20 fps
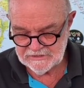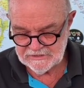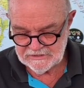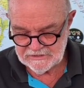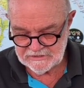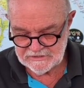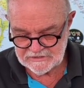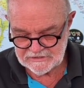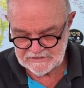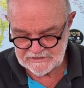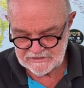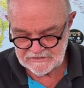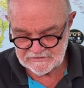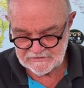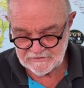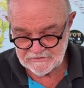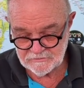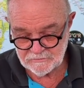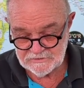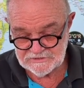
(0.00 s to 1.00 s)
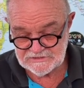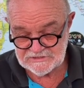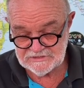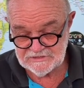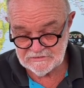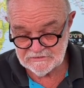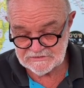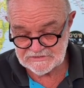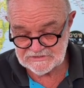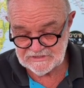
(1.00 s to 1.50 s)
the
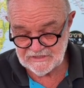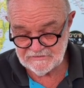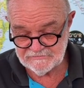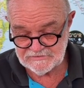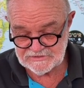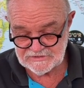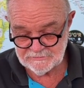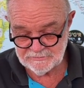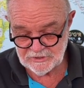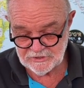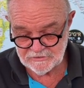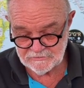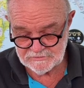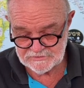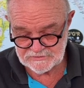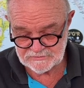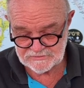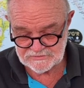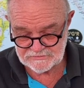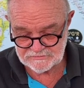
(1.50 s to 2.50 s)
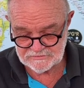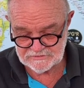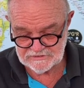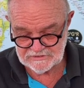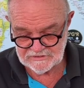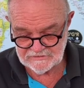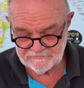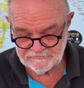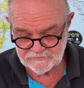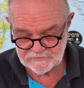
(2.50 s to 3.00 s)
whiskey or salvage the boat, which was
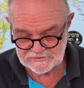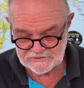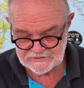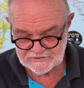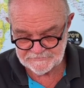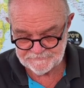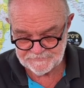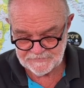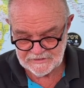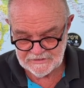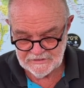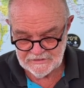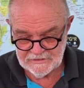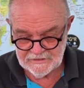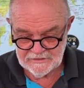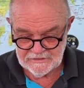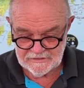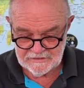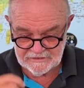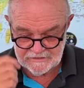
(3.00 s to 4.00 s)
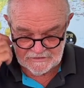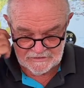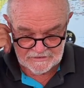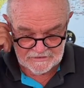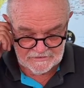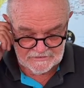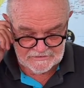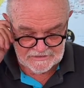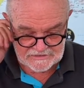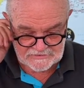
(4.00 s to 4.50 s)
really unfortunate.
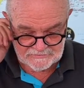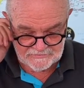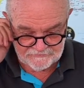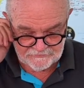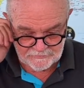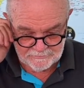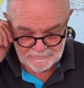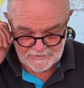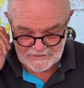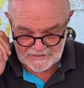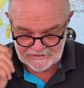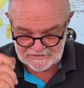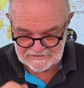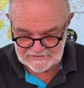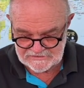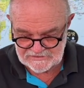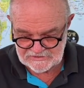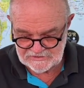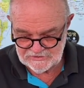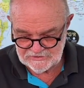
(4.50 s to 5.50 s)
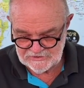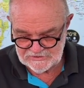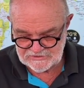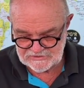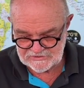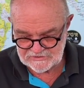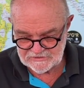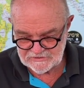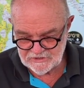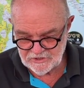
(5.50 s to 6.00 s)
Next one from Mark. Does
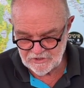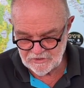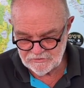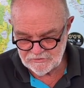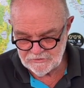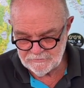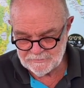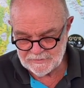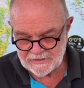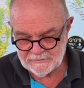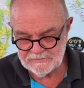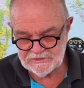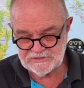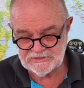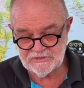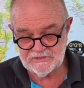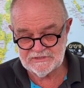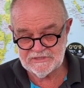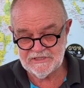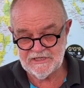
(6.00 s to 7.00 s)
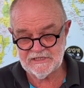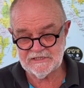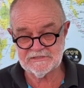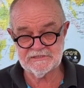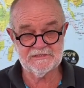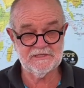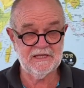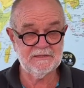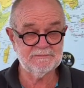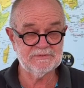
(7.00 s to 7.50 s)
Kirsten know you publish her
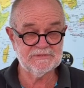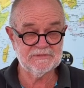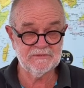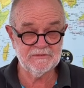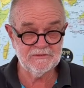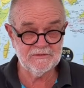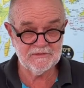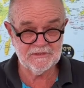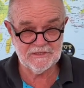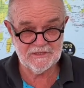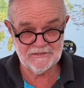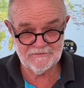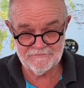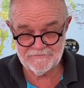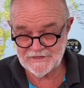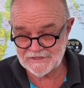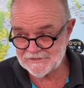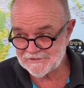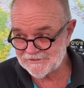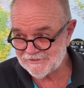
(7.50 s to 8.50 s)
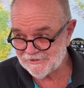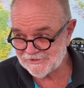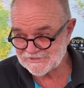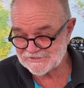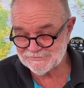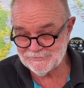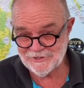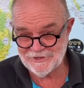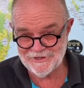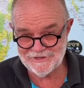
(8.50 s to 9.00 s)
text? Absolutely. In fact, I
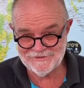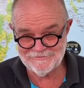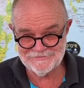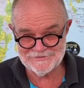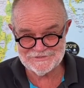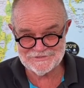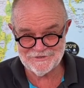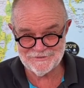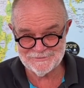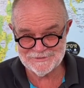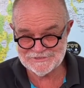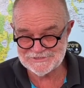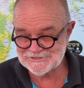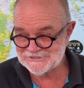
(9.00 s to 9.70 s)
smile every time